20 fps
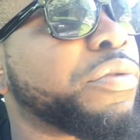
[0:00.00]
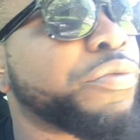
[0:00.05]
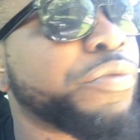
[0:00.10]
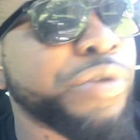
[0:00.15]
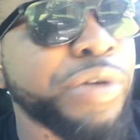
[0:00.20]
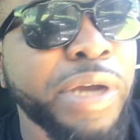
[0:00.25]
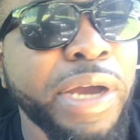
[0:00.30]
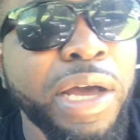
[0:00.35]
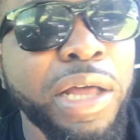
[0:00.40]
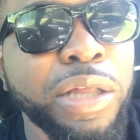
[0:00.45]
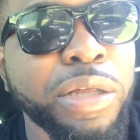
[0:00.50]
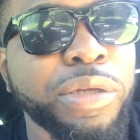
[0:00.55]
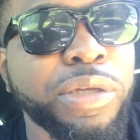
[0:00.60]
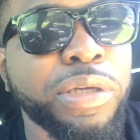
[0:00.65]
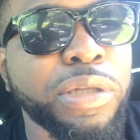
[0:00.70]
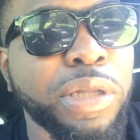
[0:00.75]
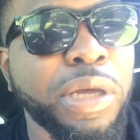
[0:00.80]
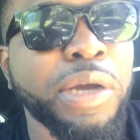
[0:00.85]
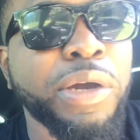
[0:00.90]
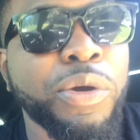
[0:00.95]

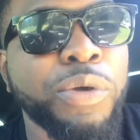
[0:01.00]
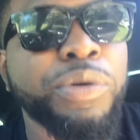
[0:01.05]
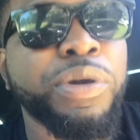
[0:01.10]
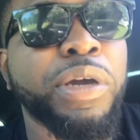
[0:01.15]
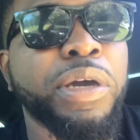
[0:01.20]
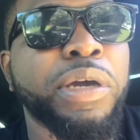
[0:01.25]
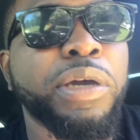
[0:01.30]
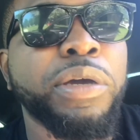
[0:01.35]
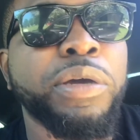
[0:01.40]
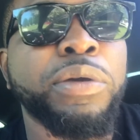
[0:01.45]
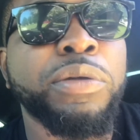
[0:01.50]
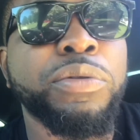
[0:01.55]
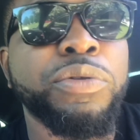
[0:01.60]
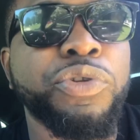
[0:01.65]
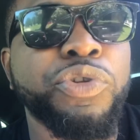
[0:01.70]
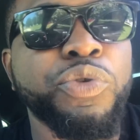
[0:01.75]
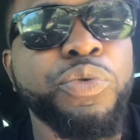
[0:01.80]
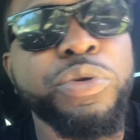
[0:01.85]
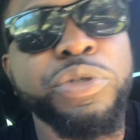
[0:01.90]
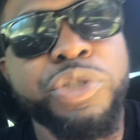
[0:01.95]
reality, like, okay,
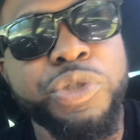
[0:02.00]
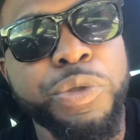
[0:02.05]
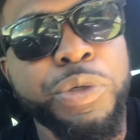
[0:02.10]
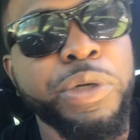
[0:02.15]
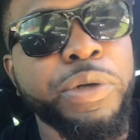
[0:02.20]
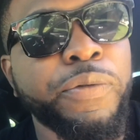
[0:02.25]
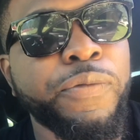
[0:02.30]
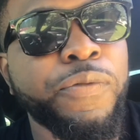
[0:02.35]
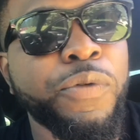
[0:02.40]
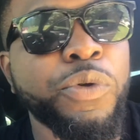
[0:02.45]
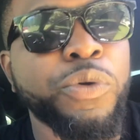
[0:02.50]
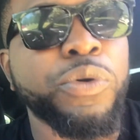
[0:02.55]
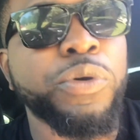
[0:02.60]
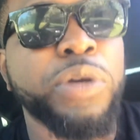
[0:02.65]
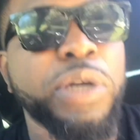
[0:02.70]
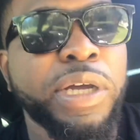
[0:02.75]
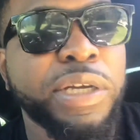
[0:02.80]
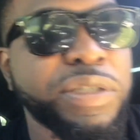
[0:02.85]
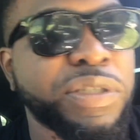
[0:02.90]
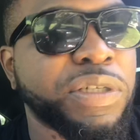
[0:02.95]
do what you can
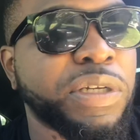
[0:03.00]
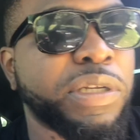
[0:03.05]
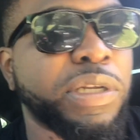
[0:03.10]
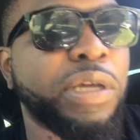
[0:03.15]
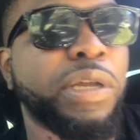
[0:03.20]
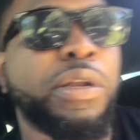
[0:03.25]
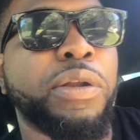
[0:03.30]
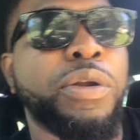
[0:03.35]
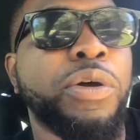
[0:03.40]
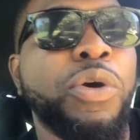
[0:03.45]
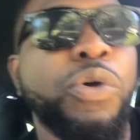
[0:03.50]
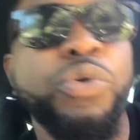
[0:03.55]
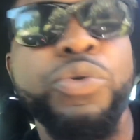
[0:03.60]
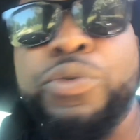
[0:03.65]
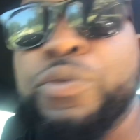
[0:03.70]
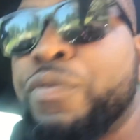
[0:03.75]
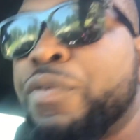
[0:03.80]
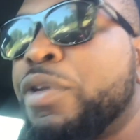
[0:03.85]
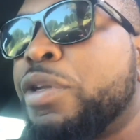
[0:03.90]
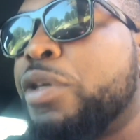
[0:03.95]
afford. I said that in an
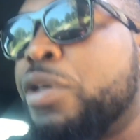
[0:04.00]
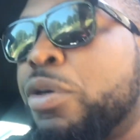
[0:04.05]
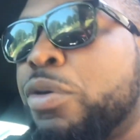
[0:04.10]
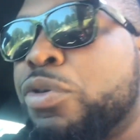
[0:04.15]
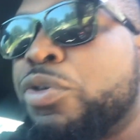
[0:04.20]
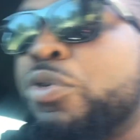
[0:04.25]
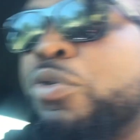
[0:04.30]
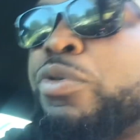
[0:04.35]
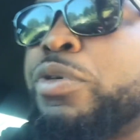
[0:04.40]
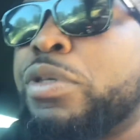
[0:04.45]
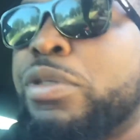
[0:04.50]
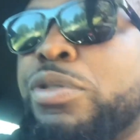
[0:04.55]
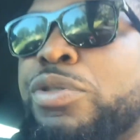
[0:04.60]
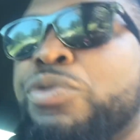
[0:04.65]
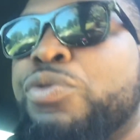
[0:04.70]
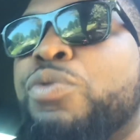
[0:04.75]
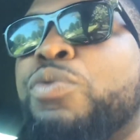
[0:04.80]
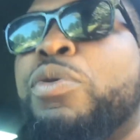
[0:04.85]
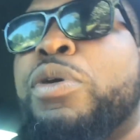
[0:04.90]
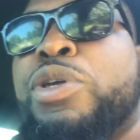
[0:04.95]
older video,
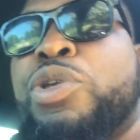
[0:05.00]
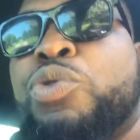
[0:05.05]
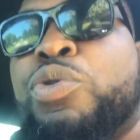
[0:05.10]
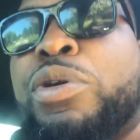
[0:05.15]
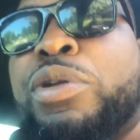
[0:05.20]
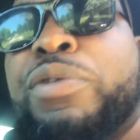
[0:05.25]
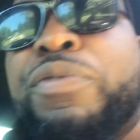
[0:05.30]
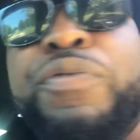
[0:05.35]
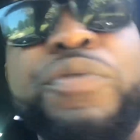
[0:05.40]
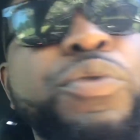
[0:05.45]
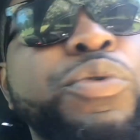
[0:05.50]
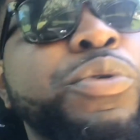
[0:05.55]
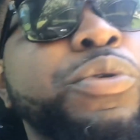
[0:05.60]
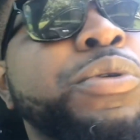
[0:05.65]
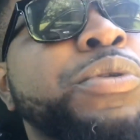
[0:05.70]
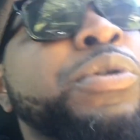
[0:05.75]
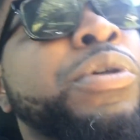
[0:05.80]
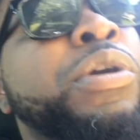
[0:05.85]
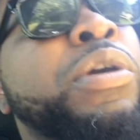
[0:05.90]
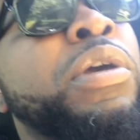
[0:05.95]
do what you can
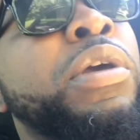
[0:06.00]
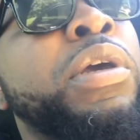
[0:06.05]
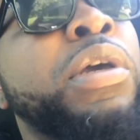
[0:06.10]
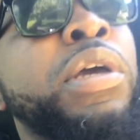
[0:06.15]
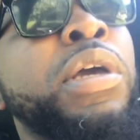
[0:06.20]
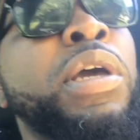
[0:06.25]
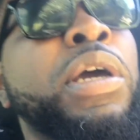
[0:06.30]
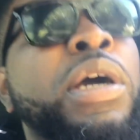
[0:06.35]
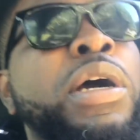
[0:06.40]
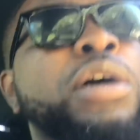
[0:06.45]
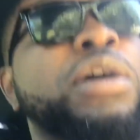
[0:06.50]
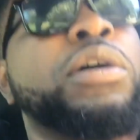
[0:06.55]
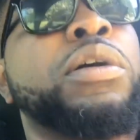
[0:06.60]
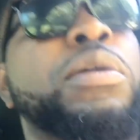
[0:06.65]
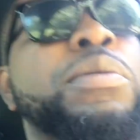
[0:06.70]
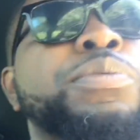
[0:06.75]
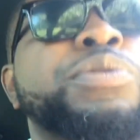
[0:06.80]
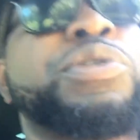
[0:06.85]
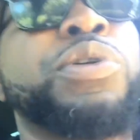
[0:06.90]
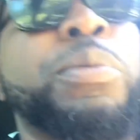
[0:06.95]
afford.
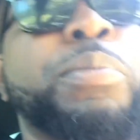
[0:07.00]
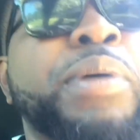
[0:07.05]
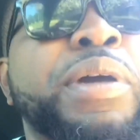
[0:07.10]
So